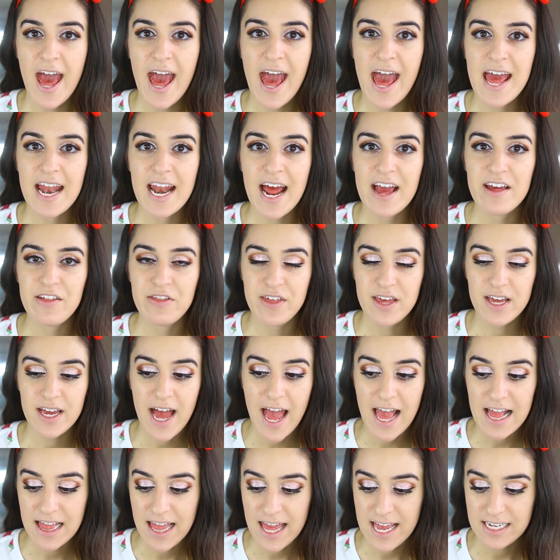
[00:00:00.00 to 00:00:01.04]
And I think
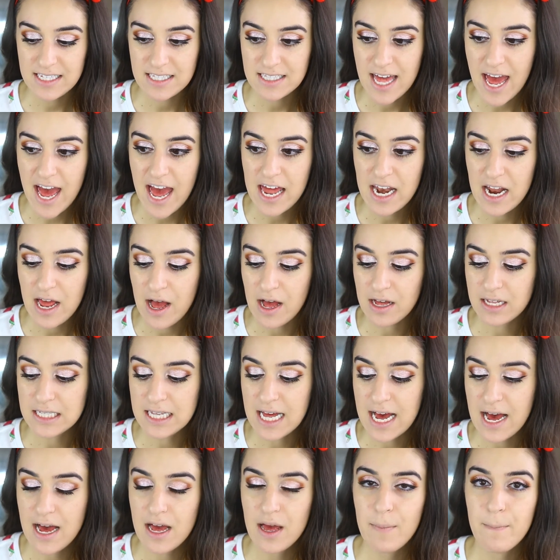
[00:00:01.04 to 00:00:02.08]
I like that a
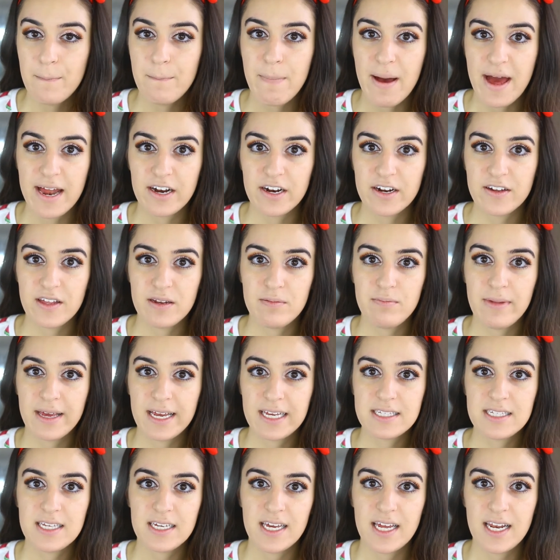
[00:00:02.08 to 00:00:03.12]
lot better than
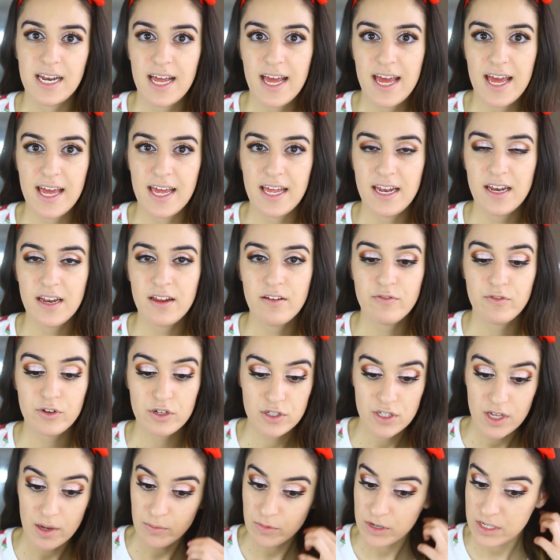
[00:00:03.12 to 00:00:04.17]
mixing it in. For
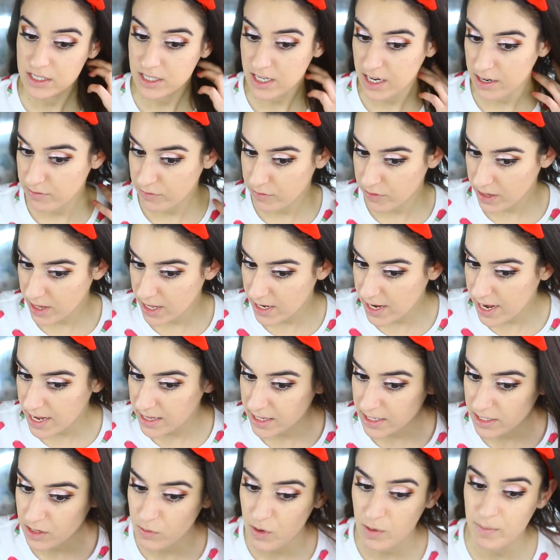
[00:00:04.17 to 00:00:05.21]
some reason, I feel like I
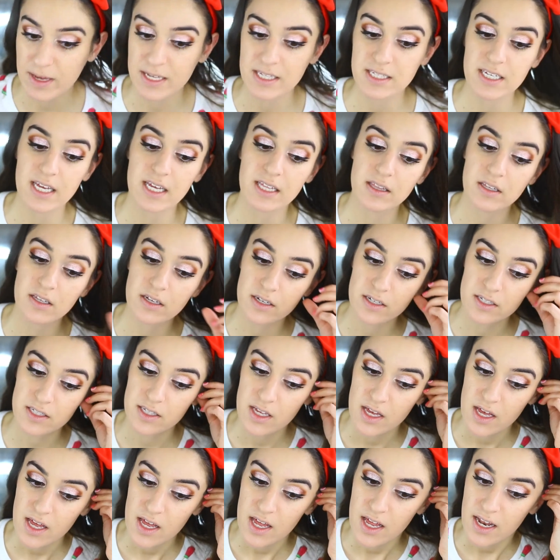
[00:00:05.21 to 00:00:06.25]
like the way my skin looks
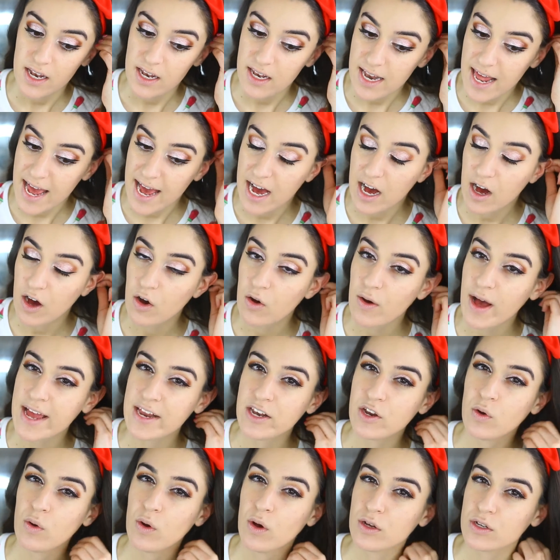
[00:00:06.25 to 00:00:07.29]
now. I
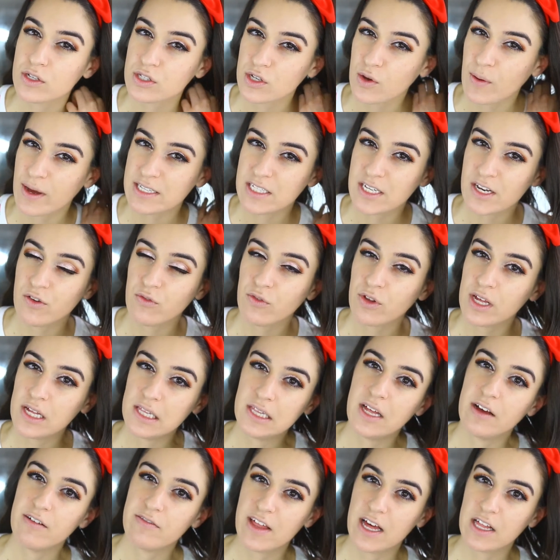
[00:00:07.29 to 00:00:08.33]
know also I didn't really
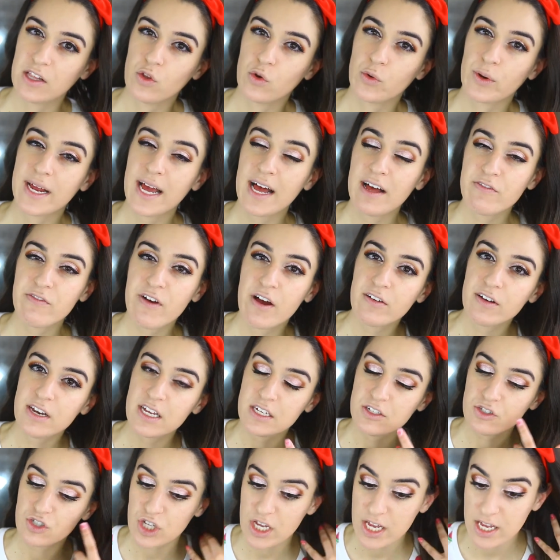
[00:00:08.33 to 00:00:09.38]
love that L'Oreal
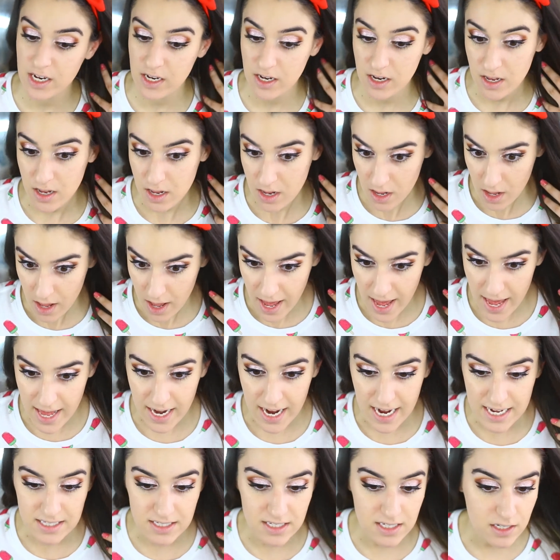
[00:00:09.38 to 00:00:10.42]
foundation.
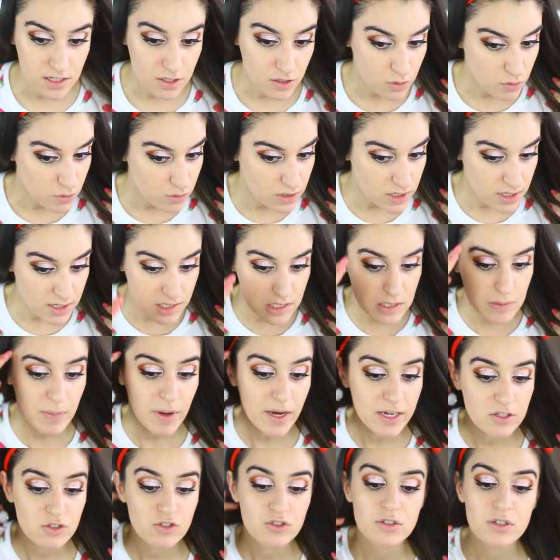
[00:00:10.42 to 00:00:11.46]
And I did use a
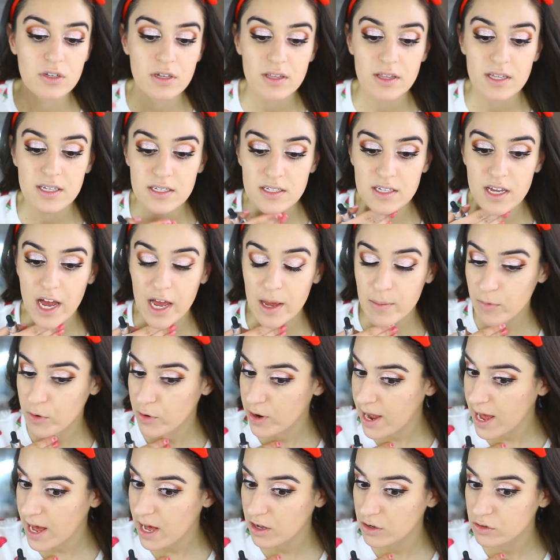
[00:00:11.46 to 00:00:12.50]
sponge this time
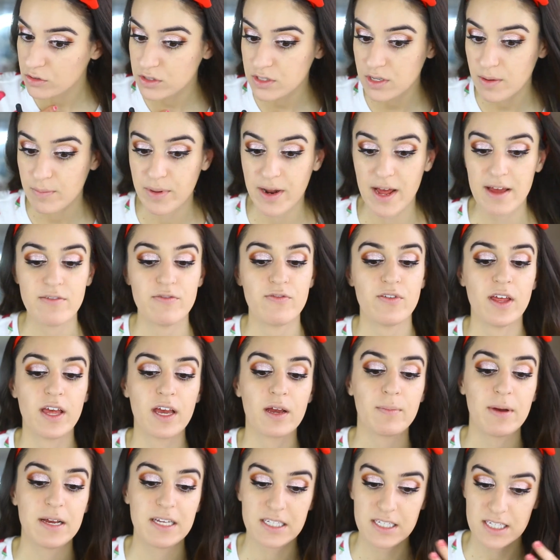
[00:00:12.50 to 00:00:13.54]
around, but I feel
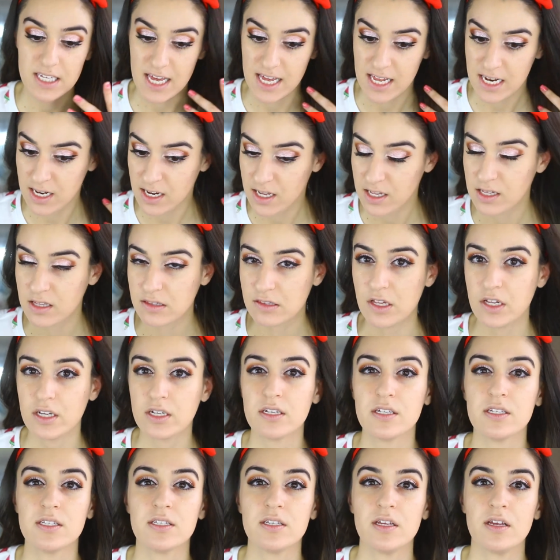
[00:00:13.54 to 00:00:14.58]
like my skin
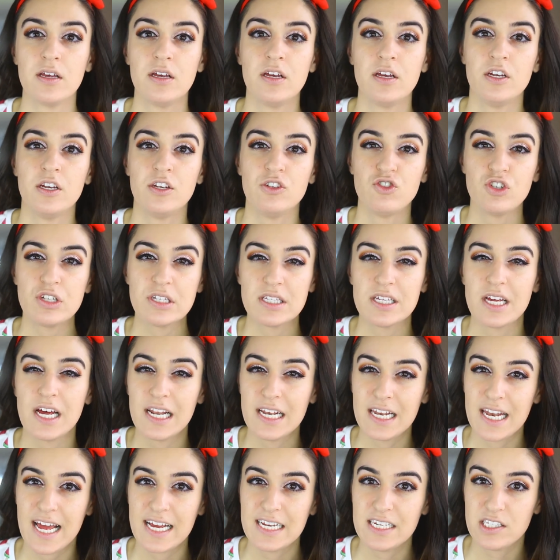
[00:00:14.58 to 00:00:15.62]
looks just
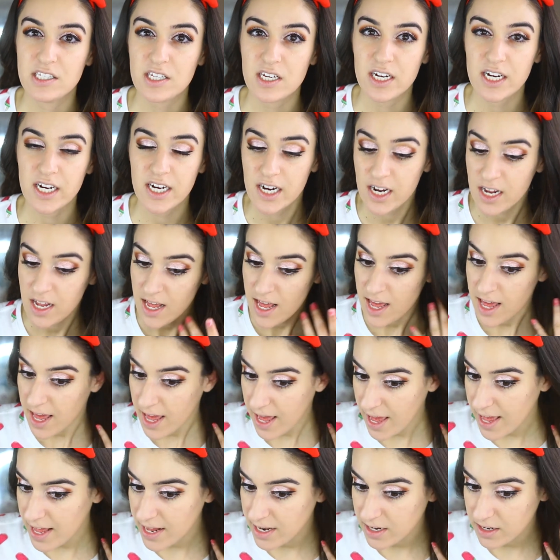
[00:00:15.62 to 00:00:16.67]
nicer.
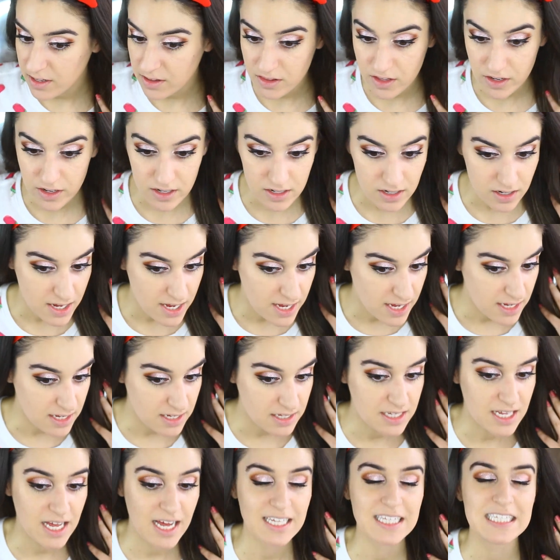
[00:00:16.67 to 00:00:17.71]
And there
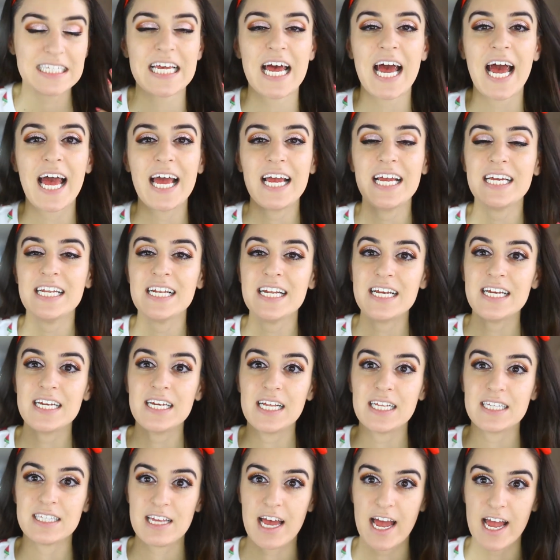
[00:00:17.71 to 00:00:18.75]
is a
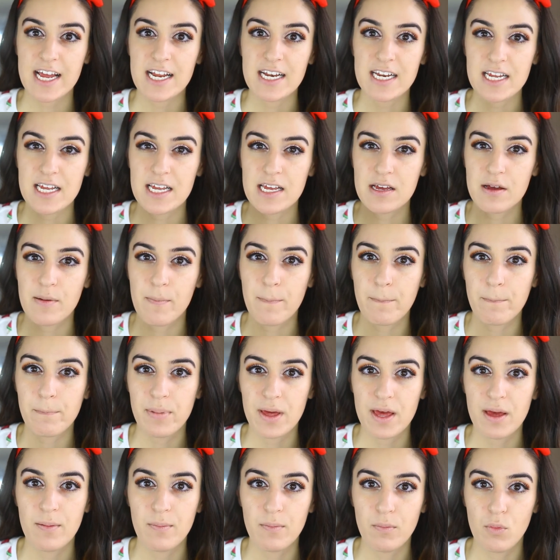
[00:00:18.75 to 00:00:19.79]
tiny, tiny
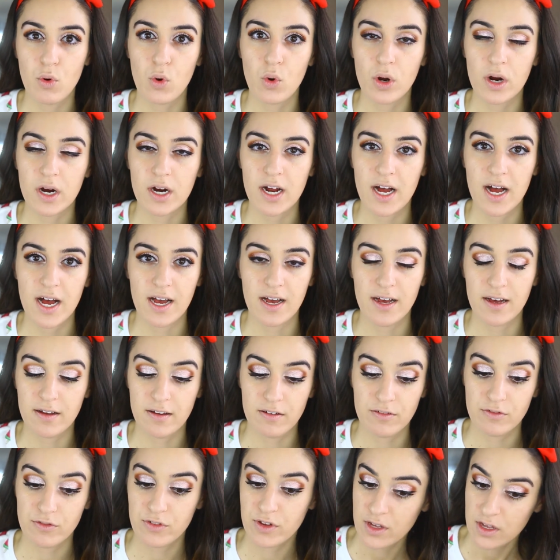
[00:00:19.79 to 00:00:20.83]
bit more
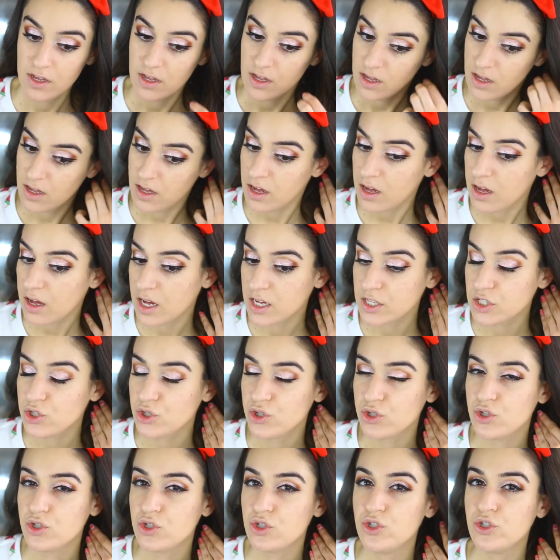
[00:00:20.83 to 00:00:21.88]
of a
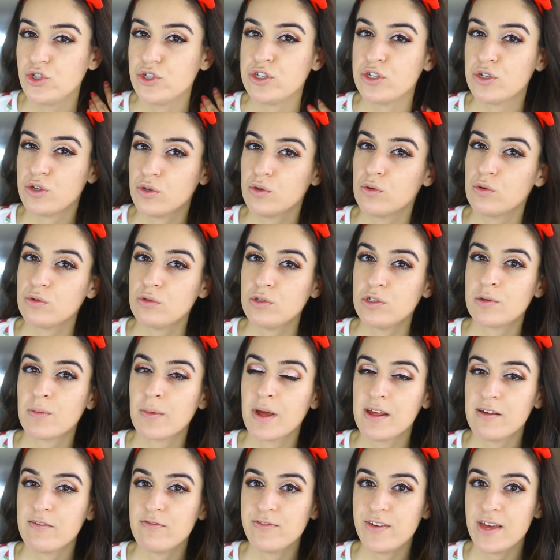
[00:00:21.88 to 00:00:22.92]
dew to
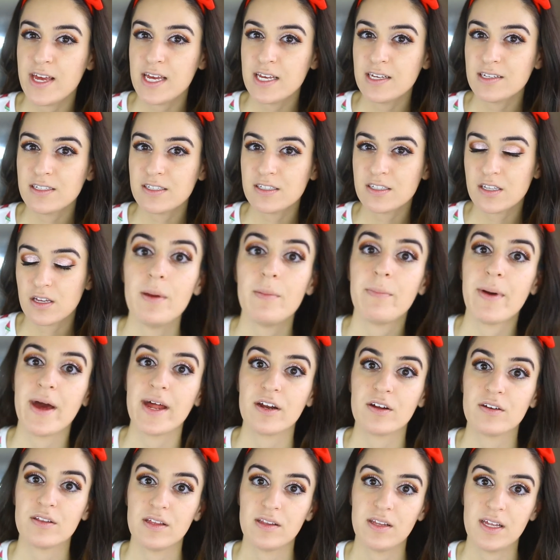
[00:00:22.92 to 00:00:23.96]
my face a bit
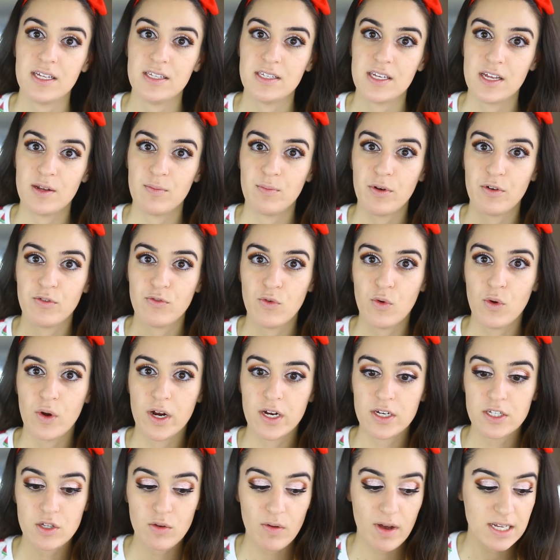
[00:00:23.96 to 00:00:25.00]
better than they did
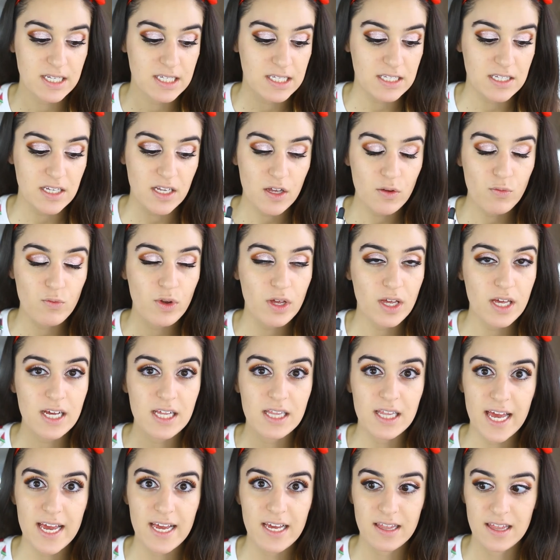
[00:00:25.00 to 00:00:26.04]
before so I still really
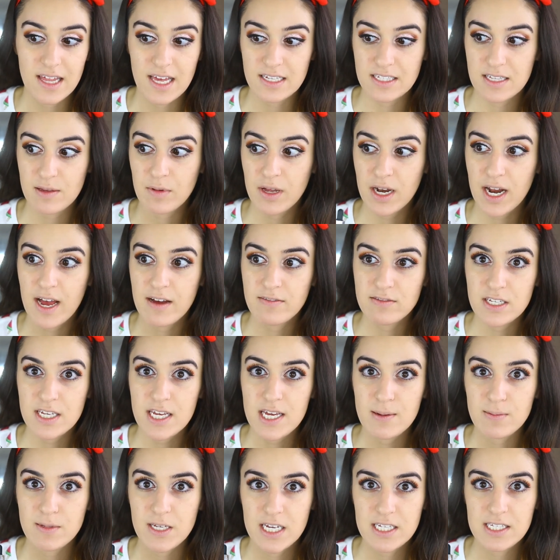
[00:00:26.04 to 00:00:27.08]
like this I'm gonna have to
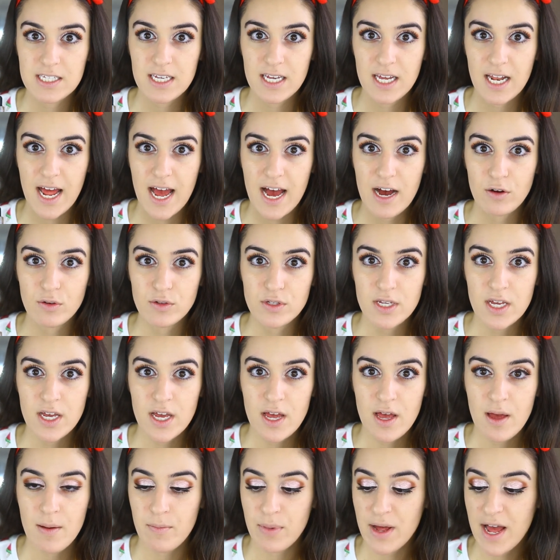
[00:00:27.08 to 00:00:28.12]
keep testing it out
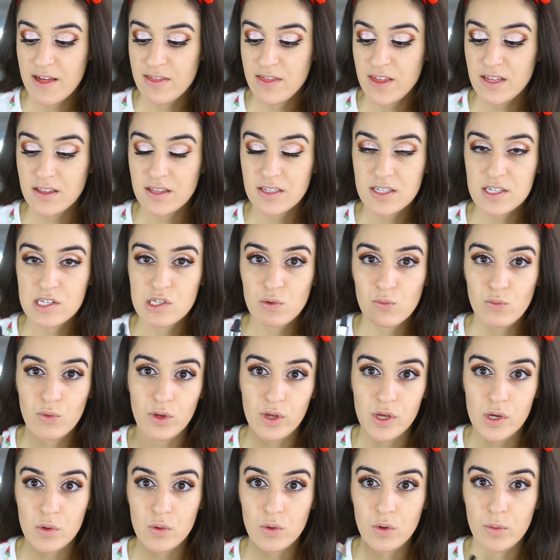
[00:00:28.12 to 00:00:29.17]
but I think this is a
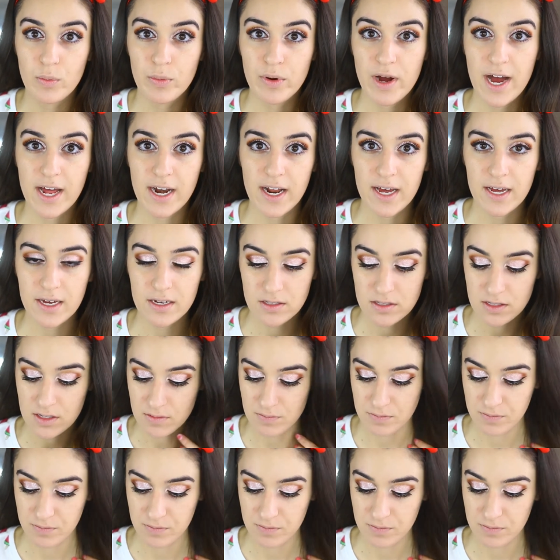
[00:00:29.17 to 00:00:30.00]
really cool product